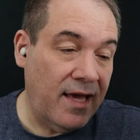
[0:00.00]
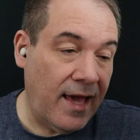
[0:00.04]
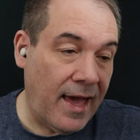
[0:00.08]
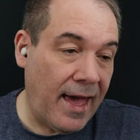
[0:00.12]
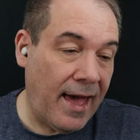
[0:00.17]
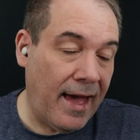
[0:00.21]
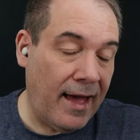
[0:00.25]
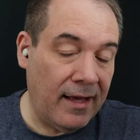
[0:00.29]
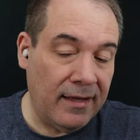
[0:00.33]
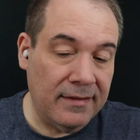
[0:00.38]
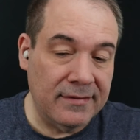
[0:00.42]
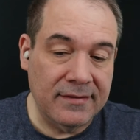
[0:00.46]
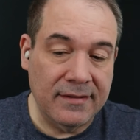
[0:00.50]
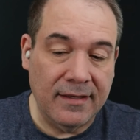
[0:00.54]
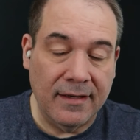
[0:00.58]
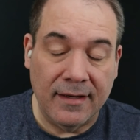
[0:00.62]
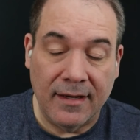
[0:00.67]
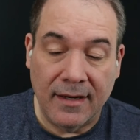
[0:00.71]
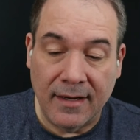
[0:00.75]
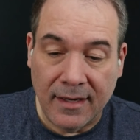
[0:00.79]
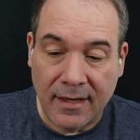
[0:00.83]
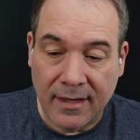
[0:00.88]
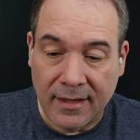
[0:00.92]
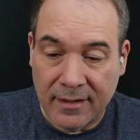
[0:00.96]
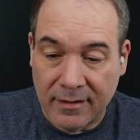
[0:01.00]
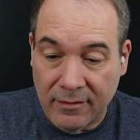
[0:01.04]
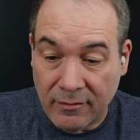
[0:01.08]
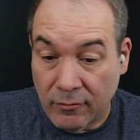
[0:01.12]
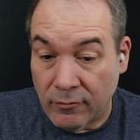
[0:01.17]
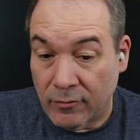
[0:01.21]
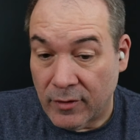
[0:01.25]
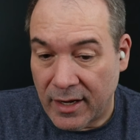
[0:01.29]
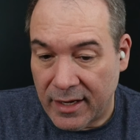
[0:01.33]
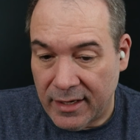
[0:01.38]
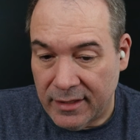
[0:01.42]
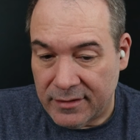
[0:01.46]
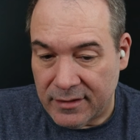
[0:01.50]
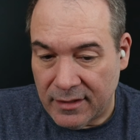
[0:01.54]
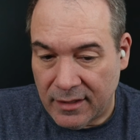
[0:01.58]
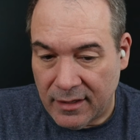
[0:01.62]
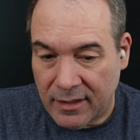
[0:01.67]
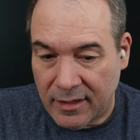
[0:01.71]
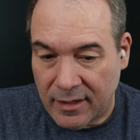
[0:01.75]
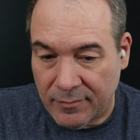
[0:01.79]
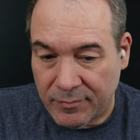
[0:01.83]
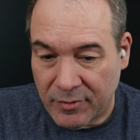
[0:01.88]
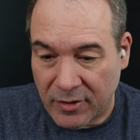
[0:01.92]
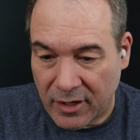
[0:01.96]
ask on write
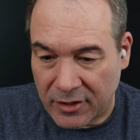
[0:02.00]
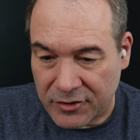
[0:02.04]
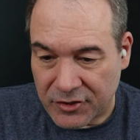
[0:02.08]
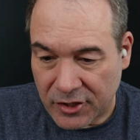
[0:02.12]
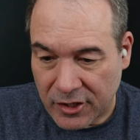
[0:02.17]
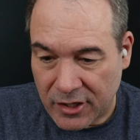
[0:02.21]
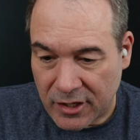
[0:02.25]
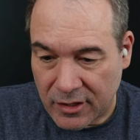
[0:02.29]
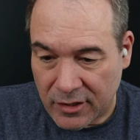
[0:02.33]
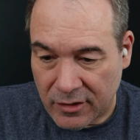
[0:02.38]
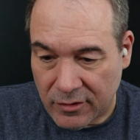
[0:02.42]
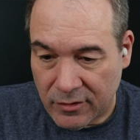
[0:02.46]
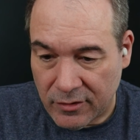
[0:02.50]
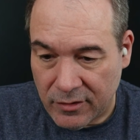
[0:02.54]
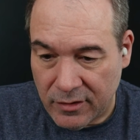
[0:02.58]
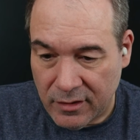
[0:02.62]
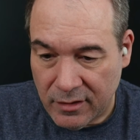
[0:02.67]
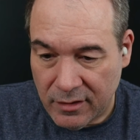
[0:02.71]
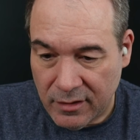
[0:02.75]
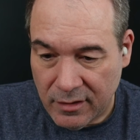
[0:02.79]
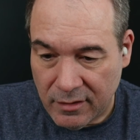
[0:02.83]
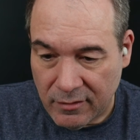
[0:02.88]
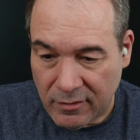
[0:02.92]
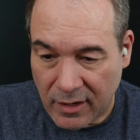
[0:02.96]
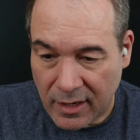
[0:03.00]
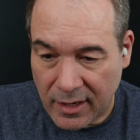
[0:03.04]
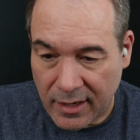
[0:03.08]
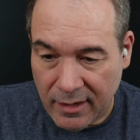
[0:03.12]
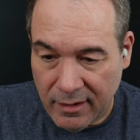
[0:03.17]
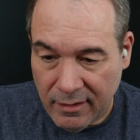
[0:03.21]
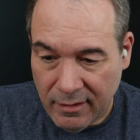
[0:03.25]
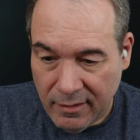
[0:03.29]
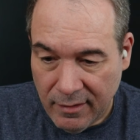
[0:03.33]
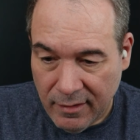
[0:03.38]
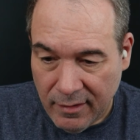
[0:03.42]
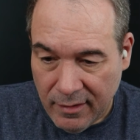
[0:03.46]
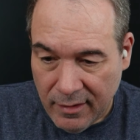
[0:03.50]
production code, right?